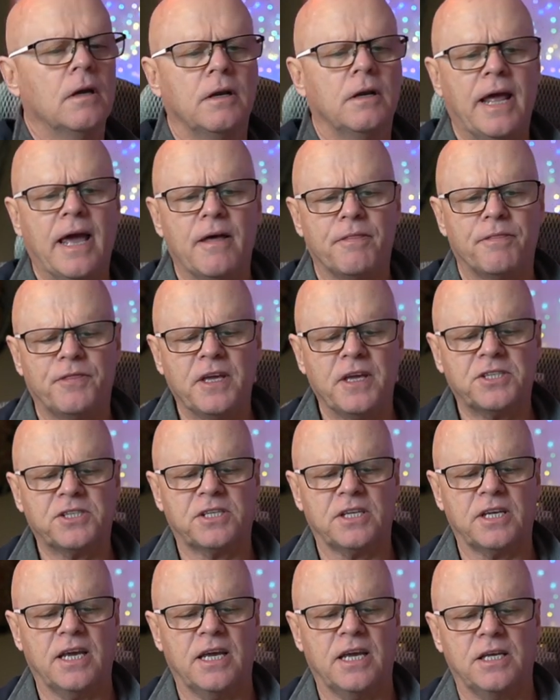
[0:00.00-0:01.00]
Now
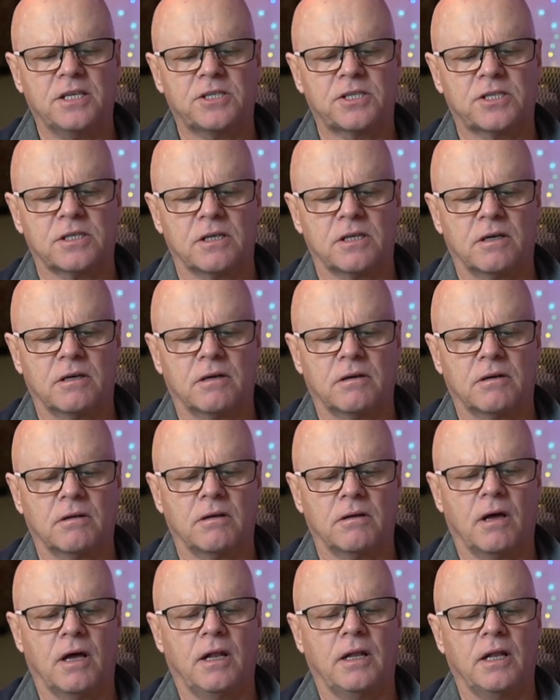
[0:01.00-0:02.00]
this is
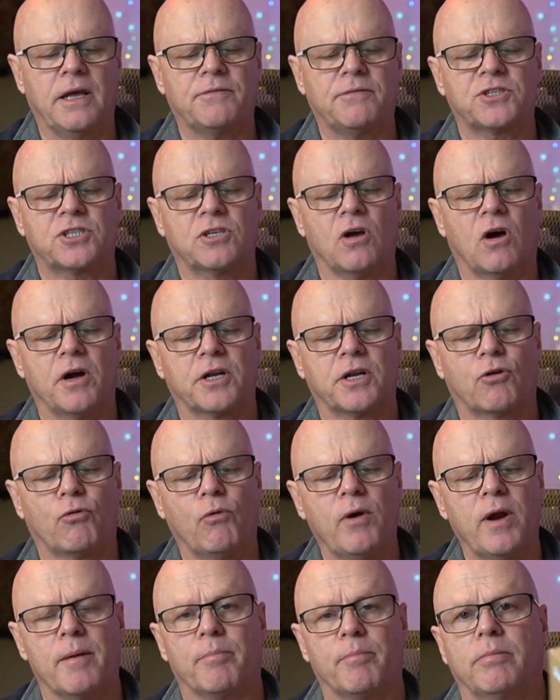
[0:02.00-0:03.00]
a left side
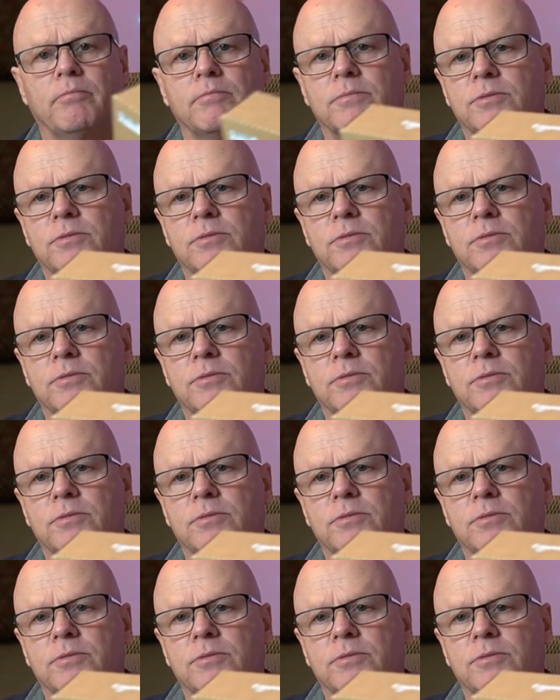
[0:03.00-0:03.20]
grip.